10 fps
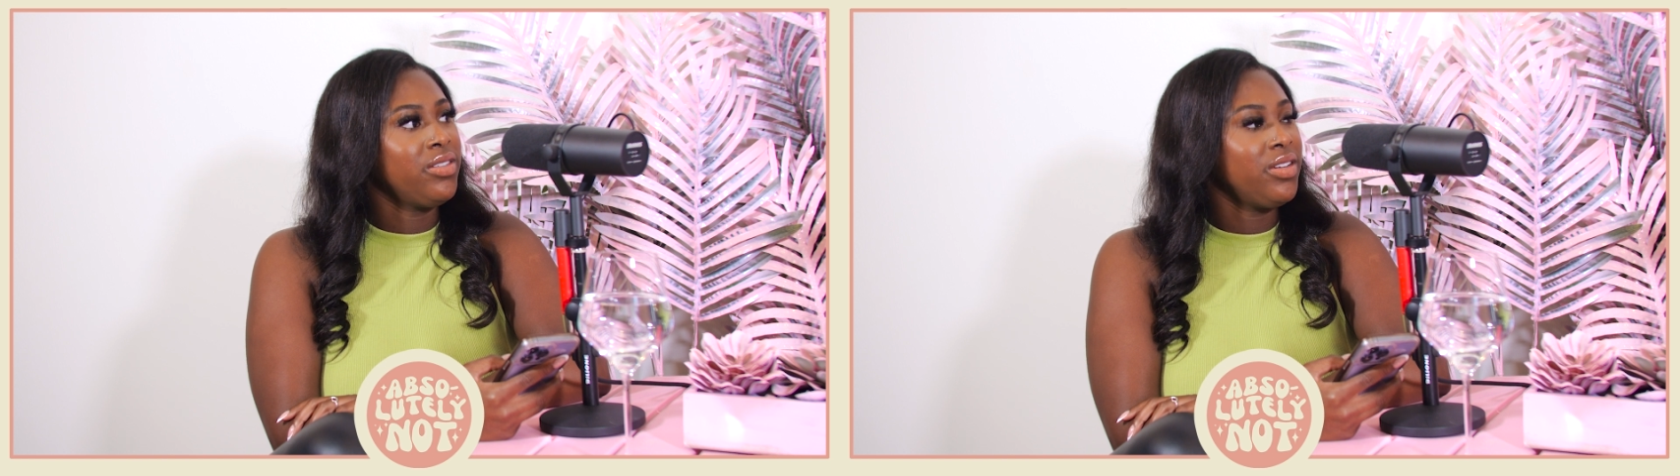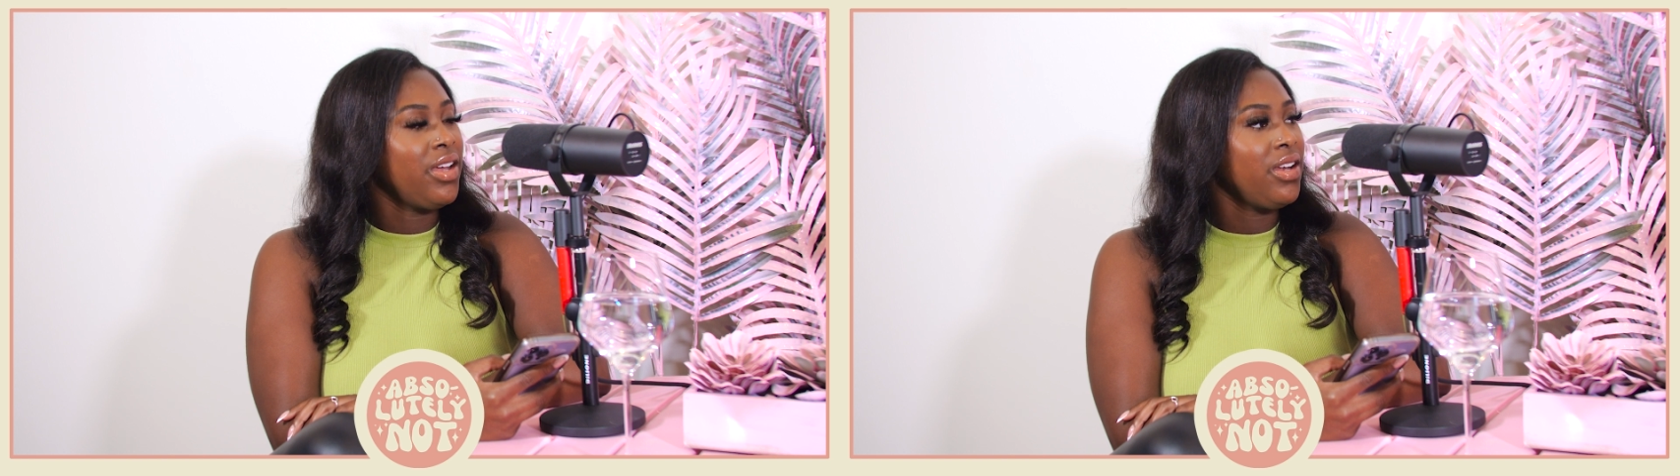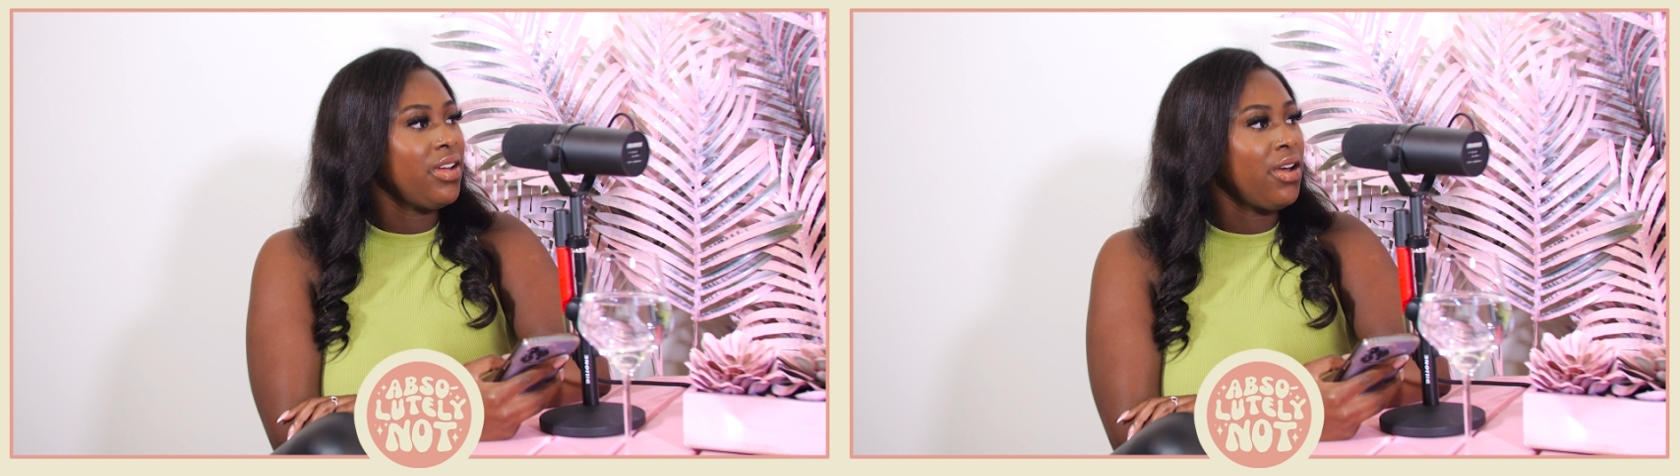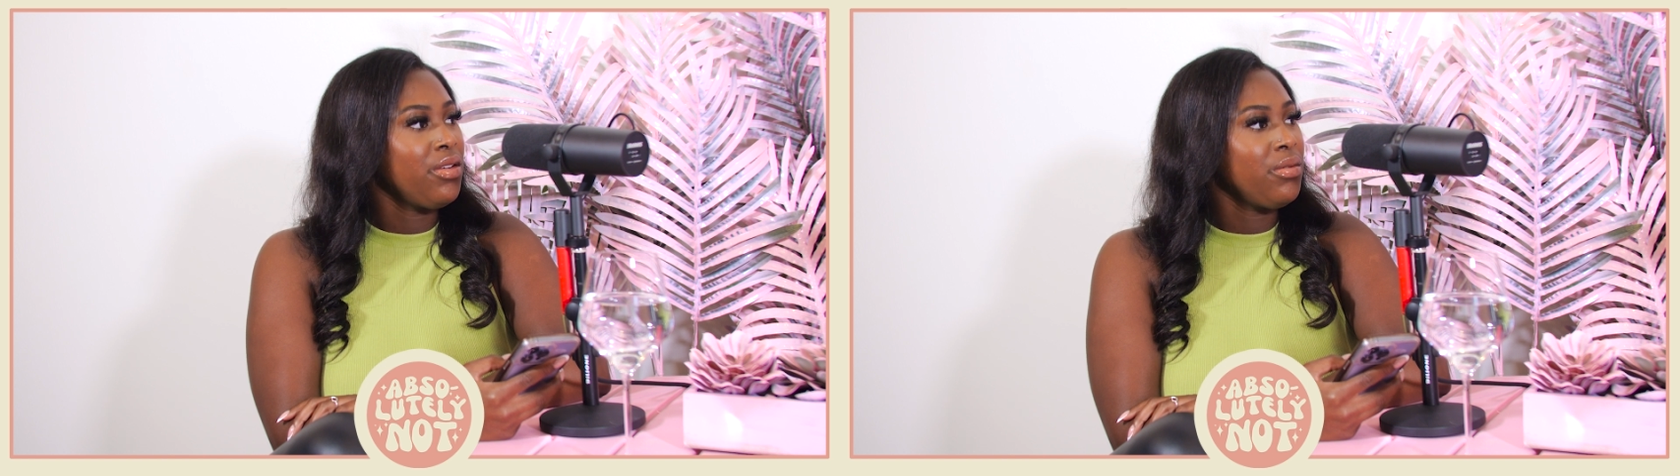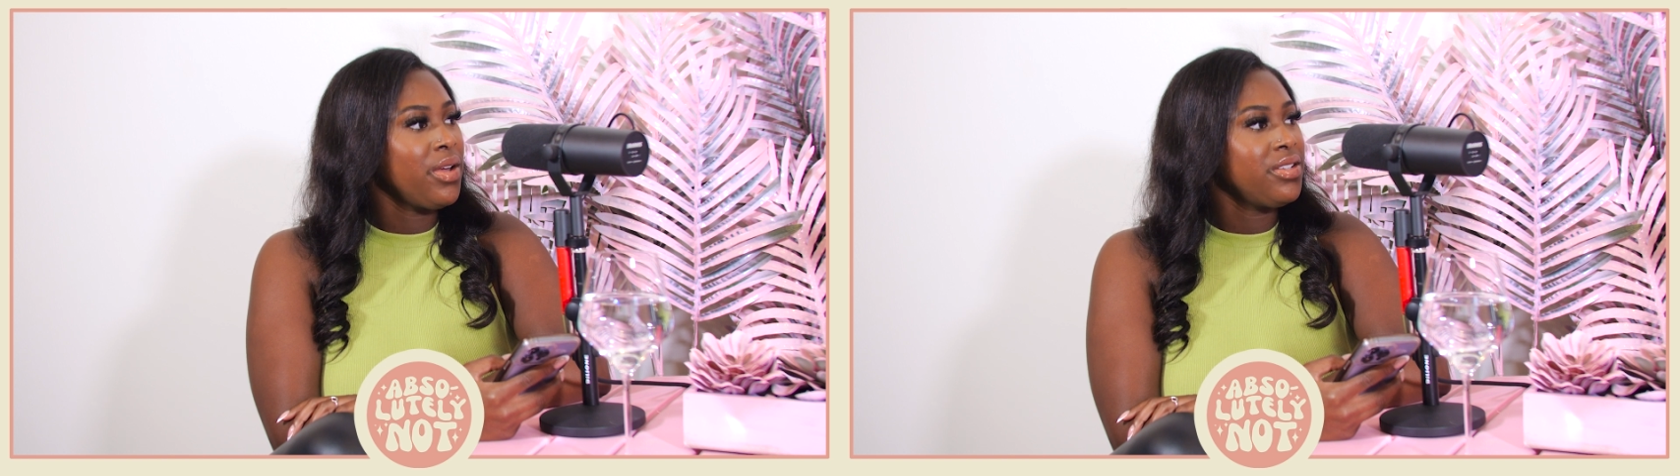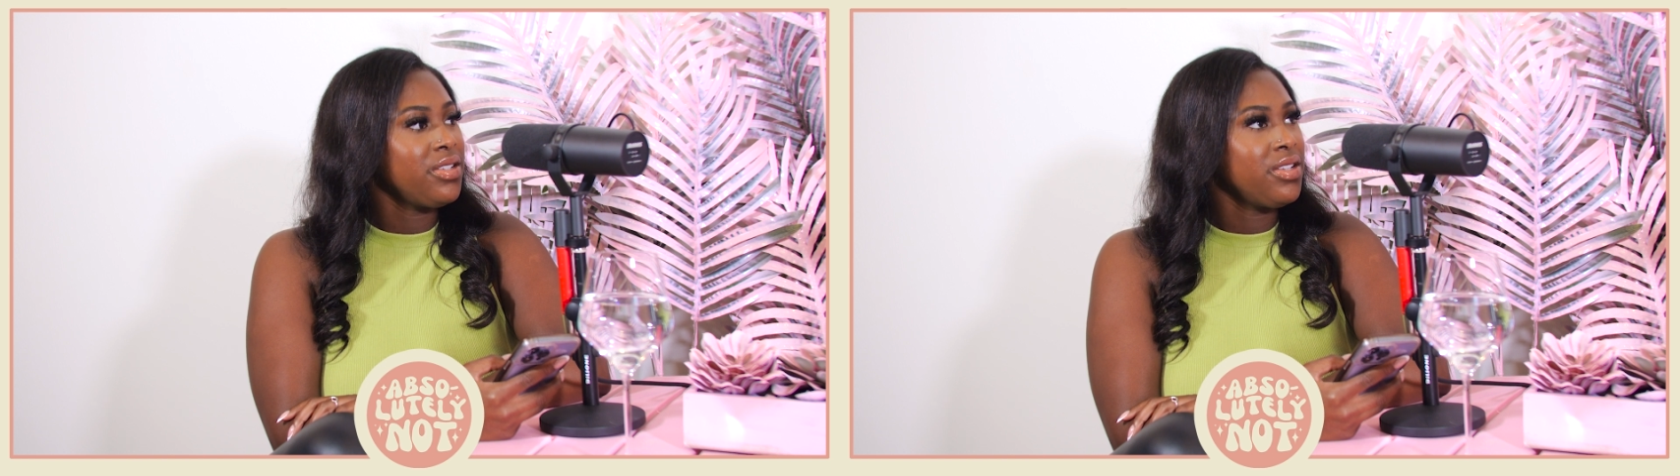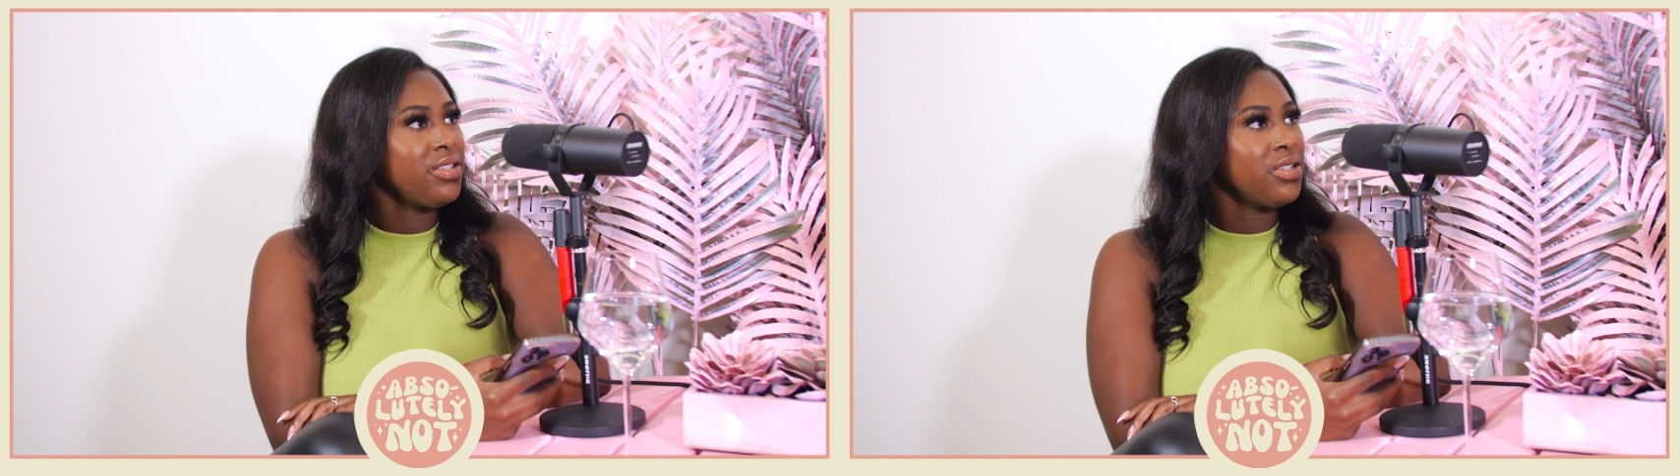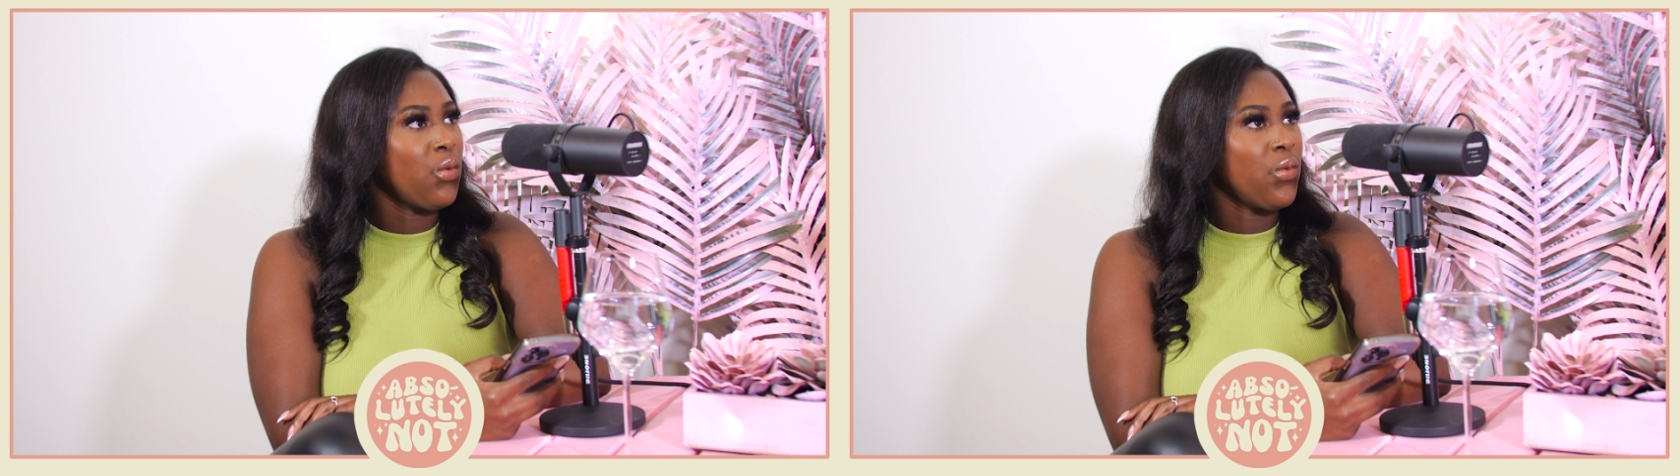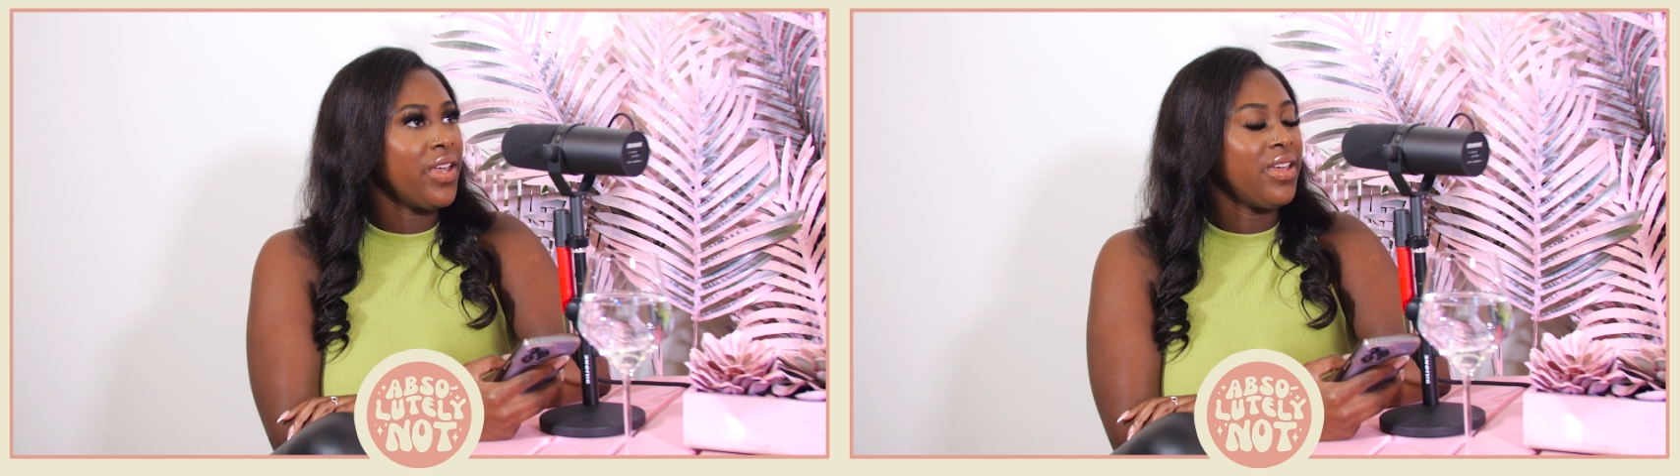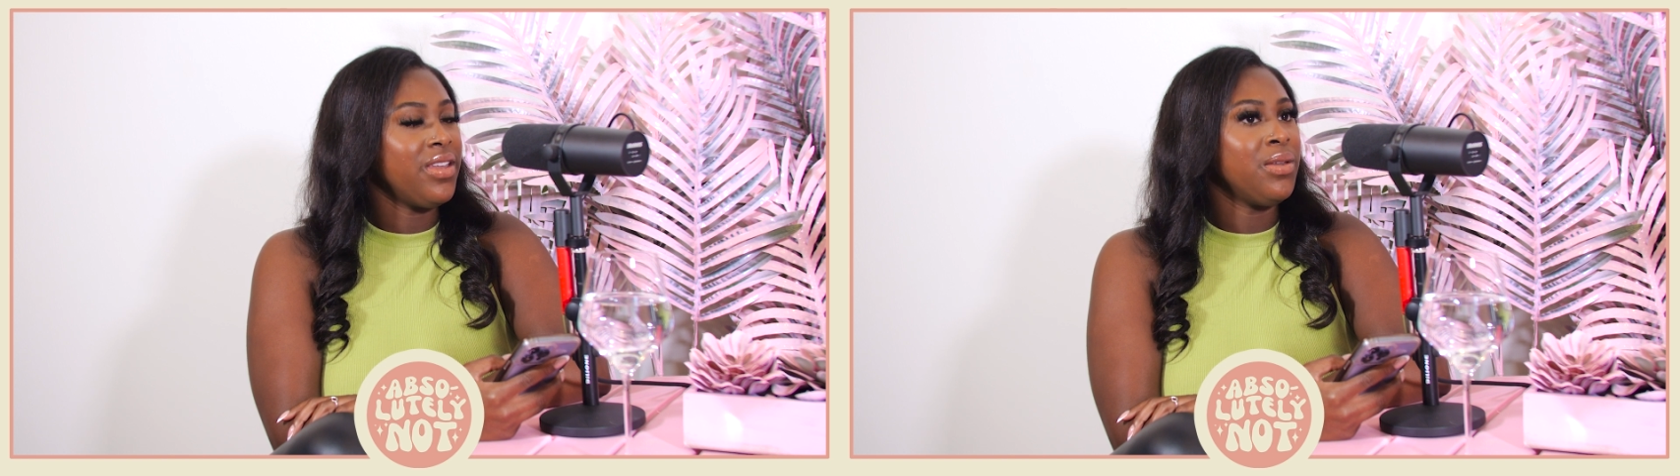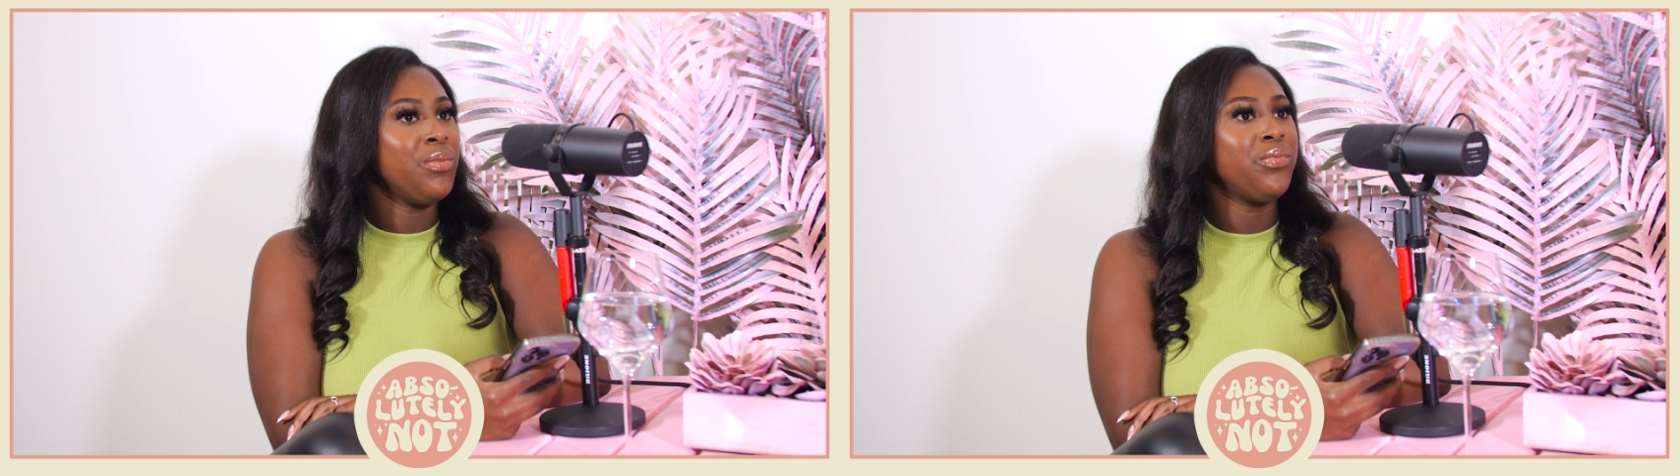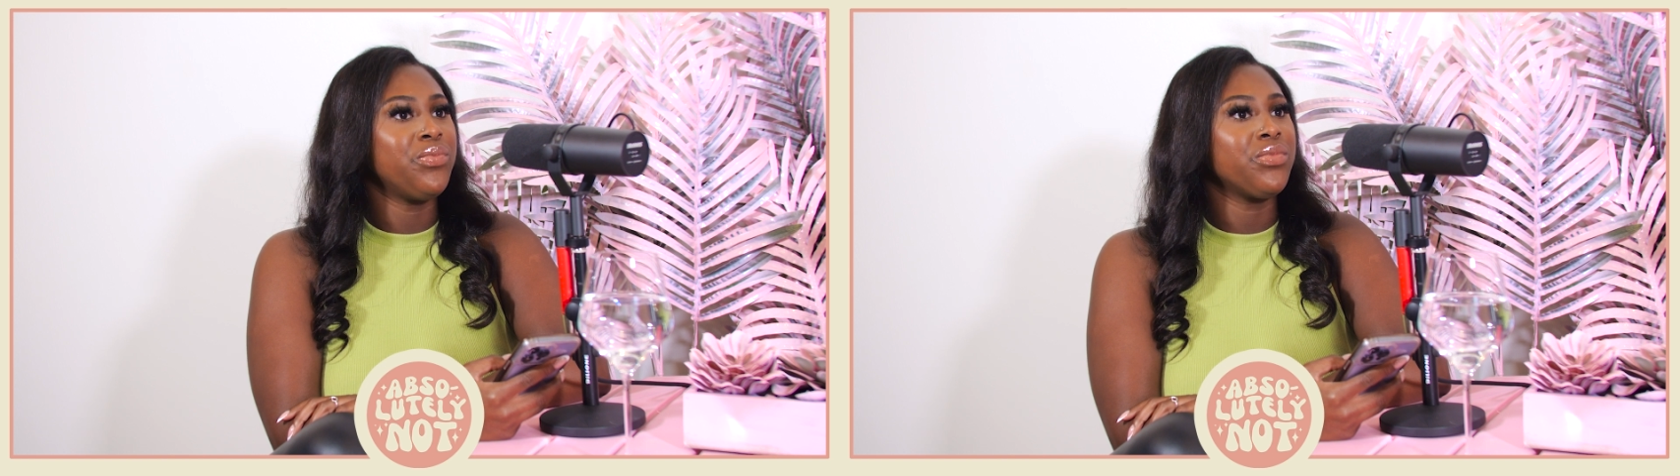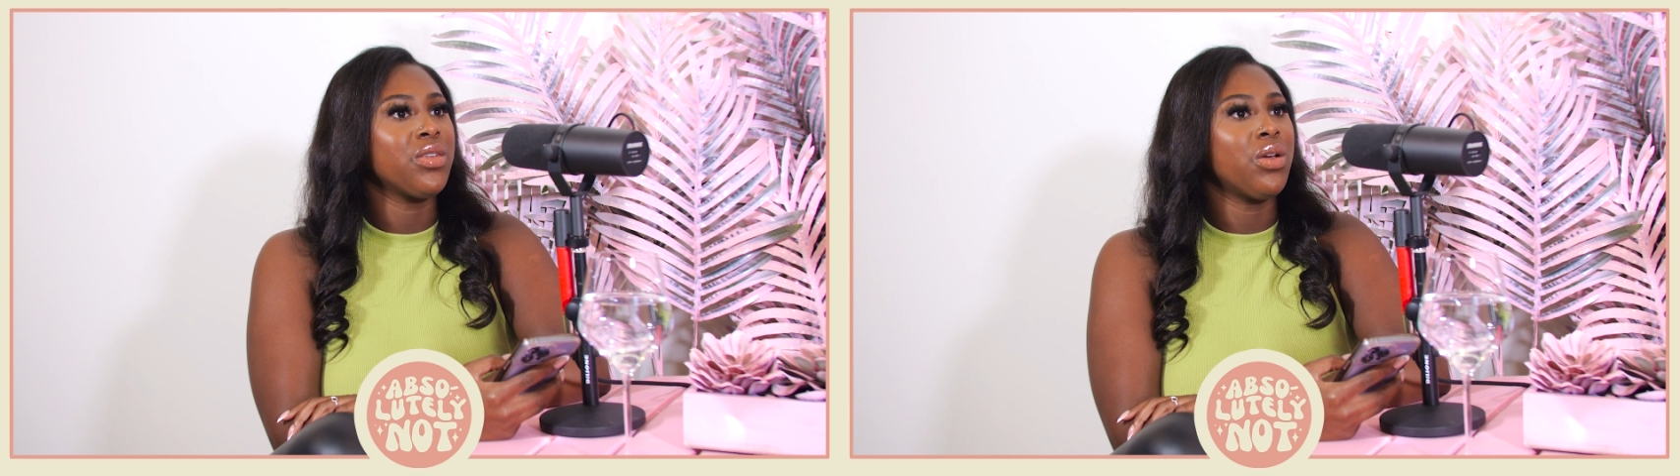to dating other races when